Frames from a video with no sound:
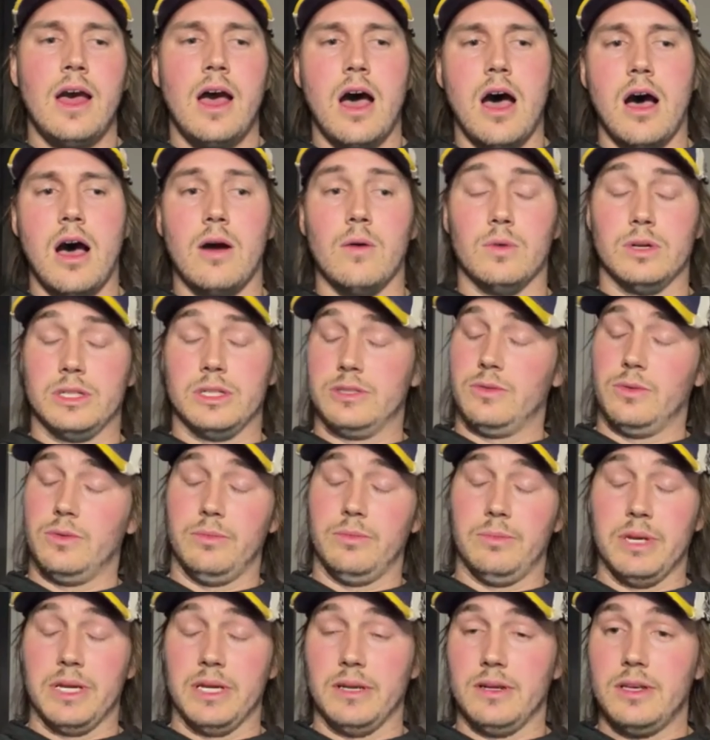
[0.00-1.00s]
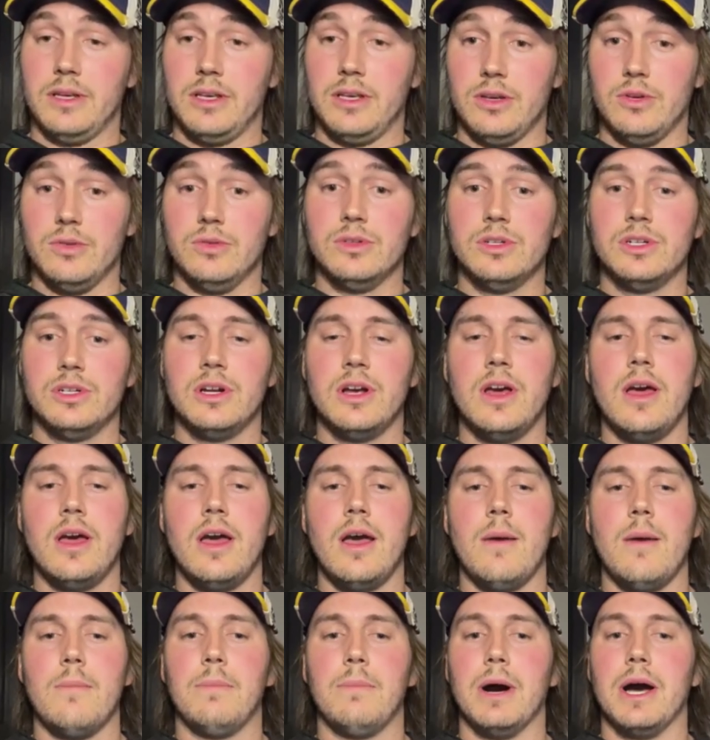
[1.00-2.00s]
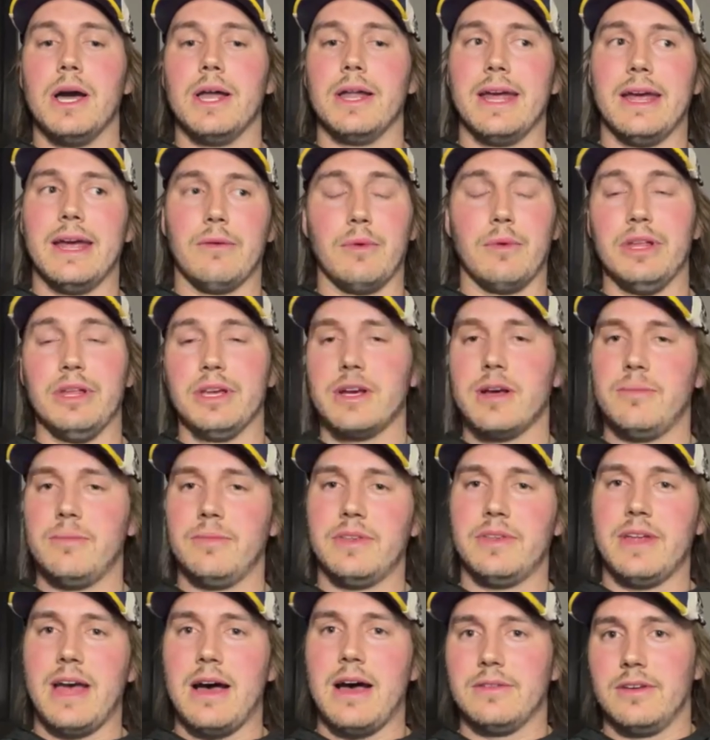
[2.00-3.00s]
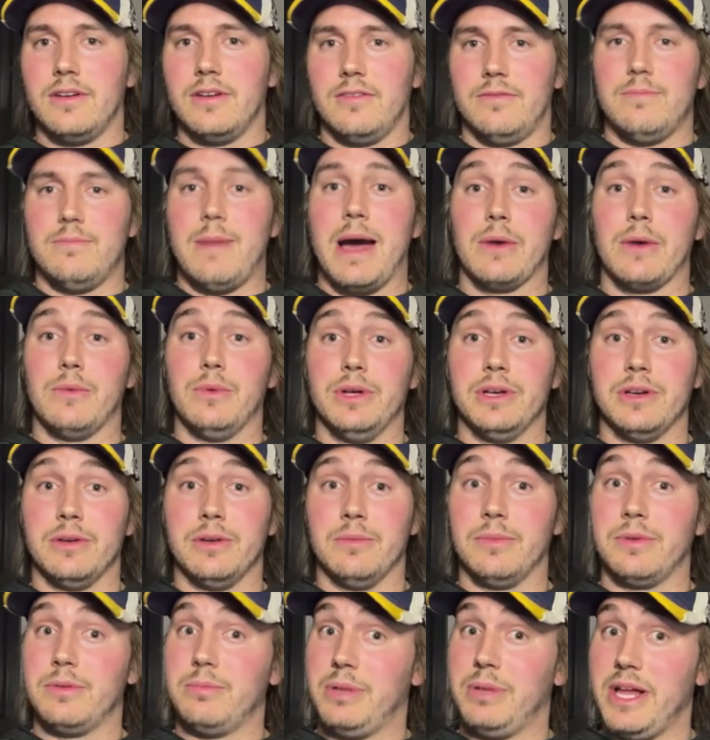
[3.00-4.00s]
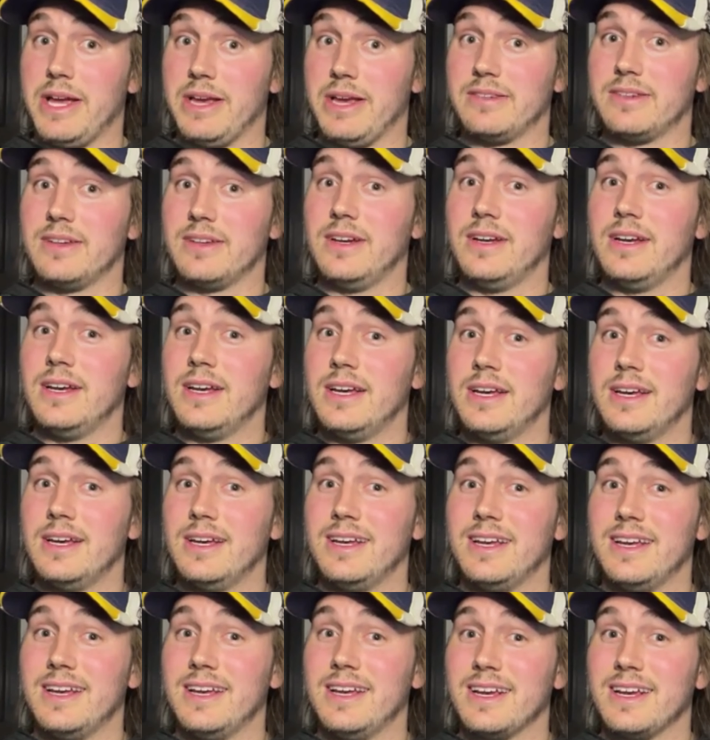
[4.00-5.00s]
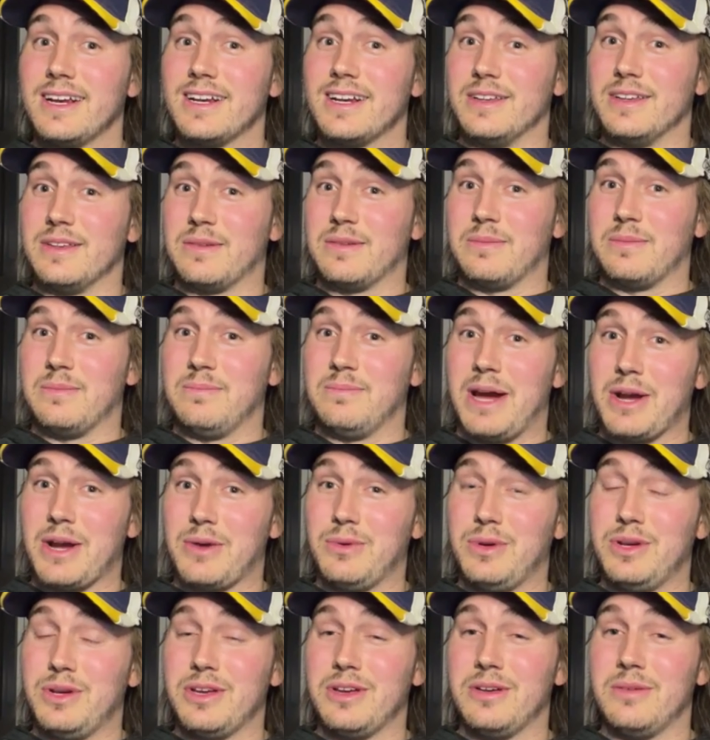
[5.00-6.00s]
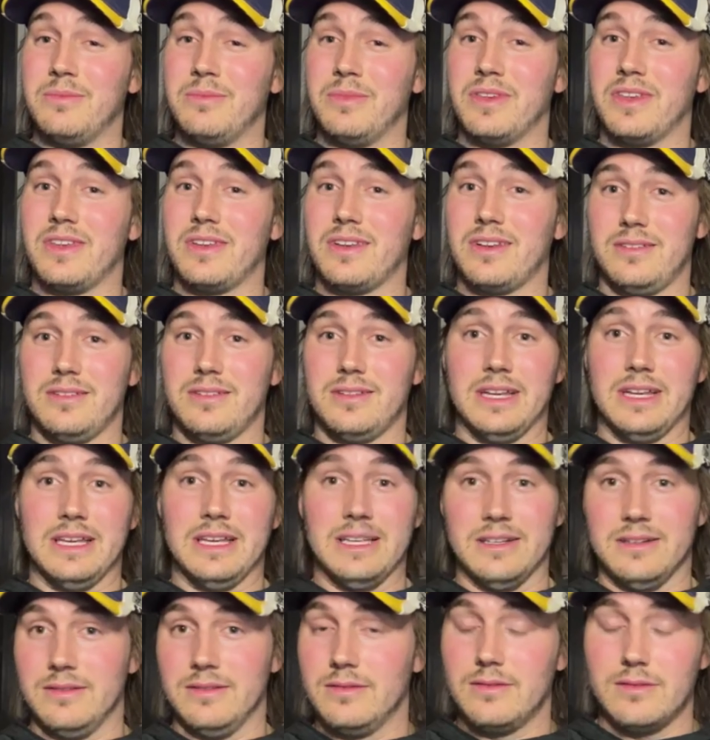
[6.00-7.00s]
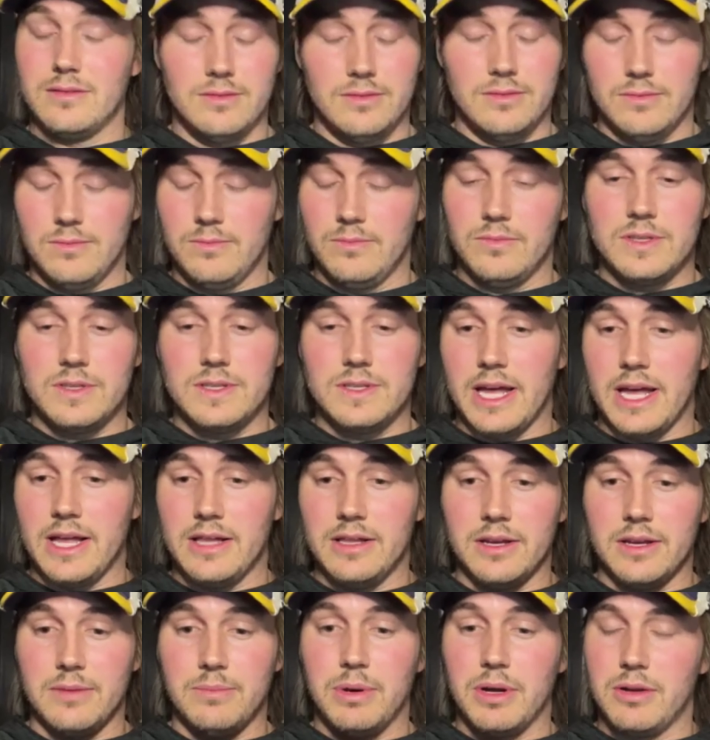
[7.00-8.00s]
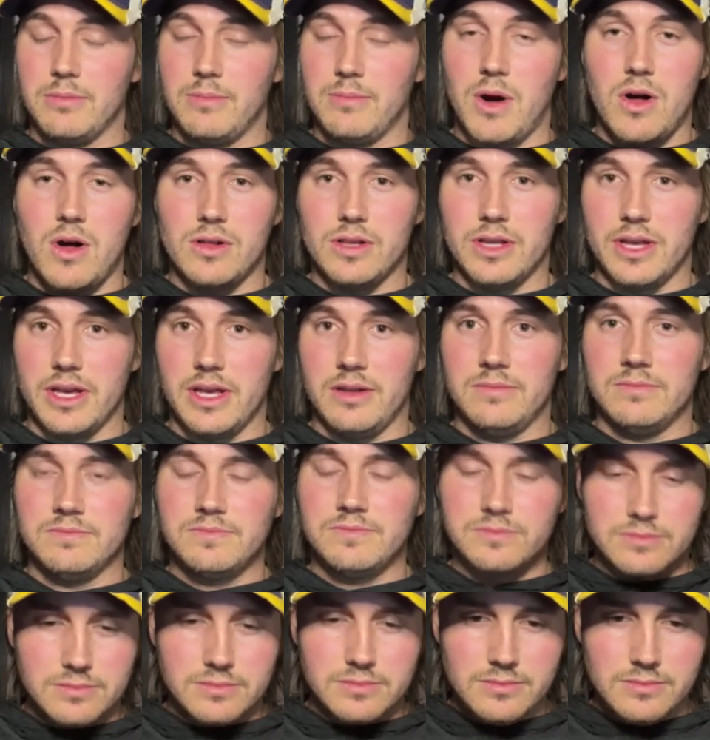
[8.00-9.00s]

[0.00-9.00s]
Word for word: uh, which would be huge. But it really comes down to if Mike Williams plays, because Mike Williams, he Staley put them all in,